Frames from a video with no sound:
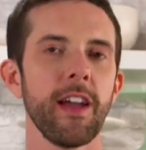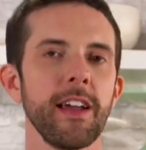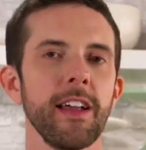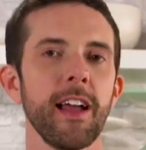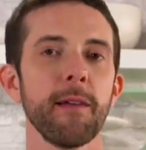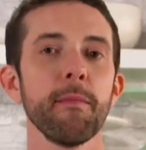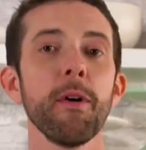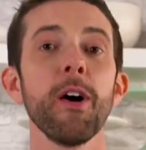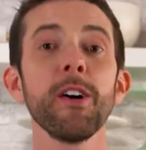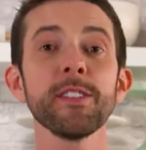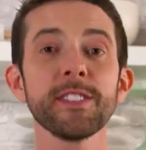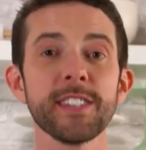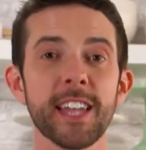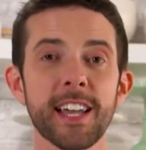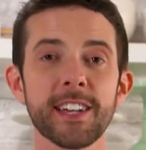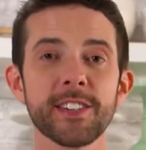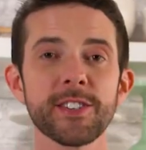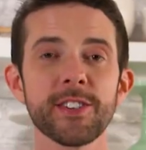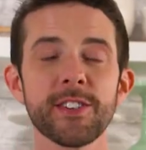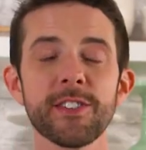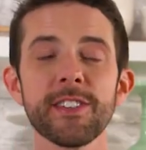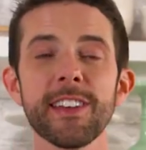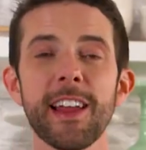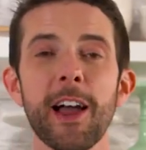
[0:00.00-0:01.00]
right, I'm all
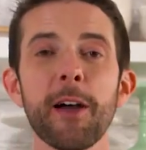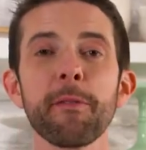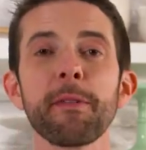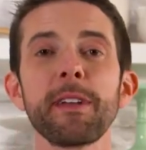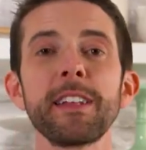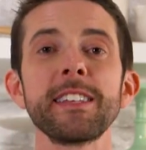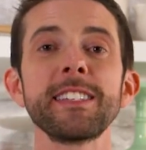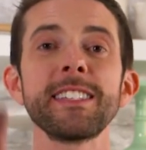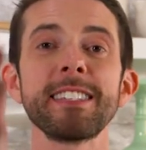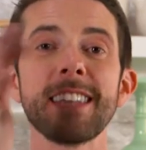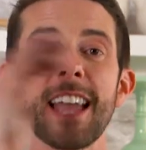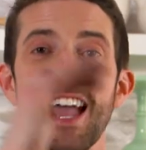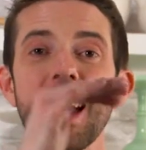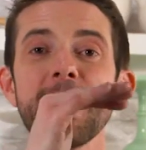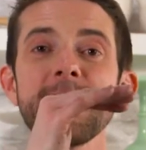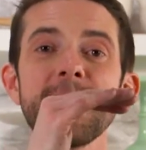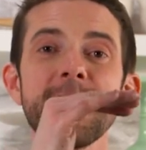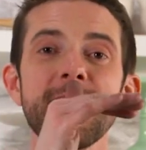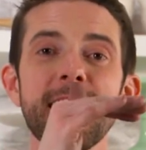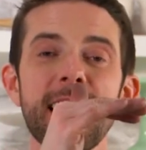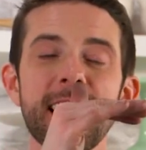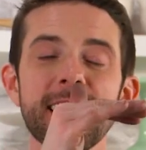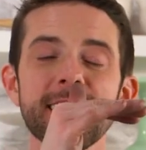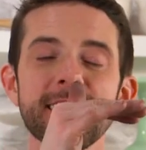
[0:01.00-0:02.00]
textured. Now I'm gonna stack the
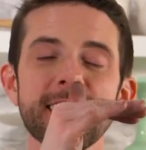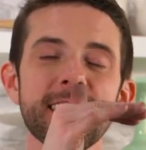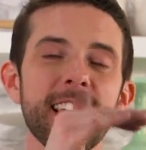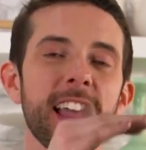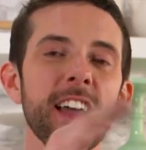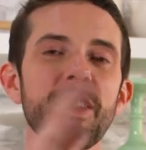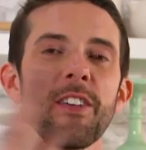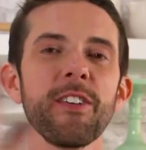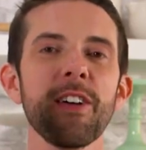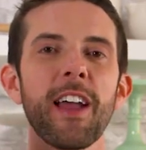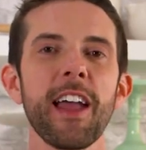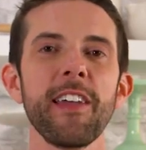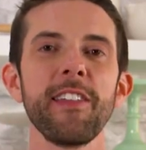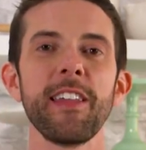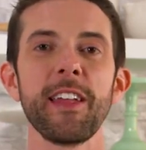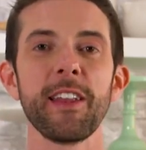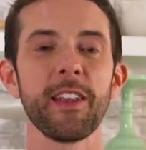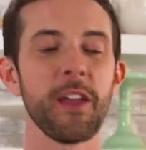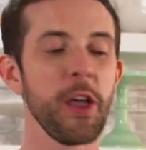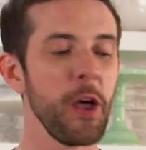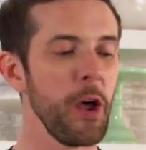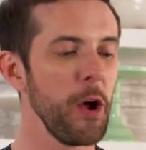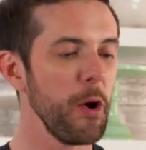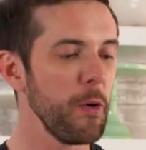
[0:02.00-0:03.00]
cake together and then
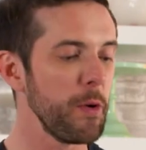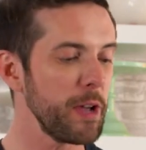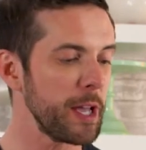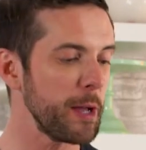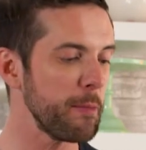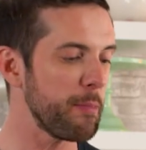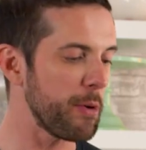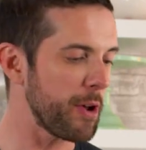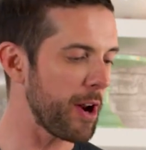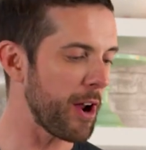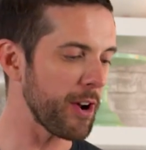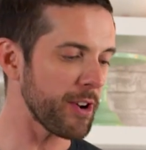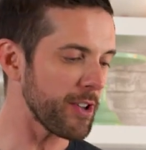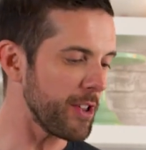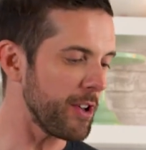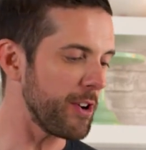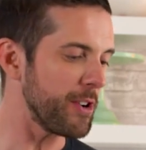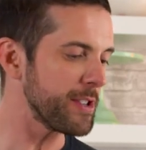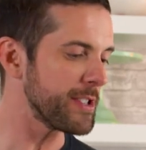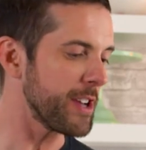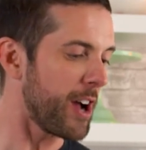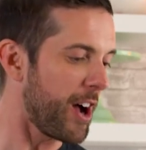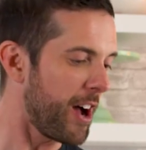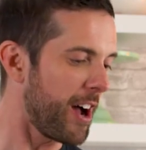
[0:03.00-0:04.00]
we can put our
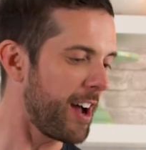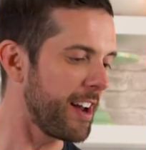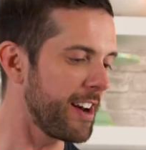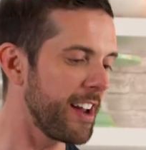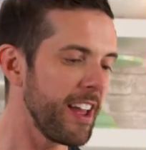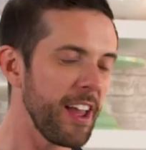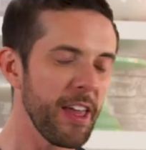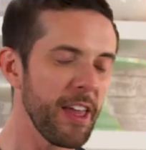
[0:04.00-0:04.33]
clothes on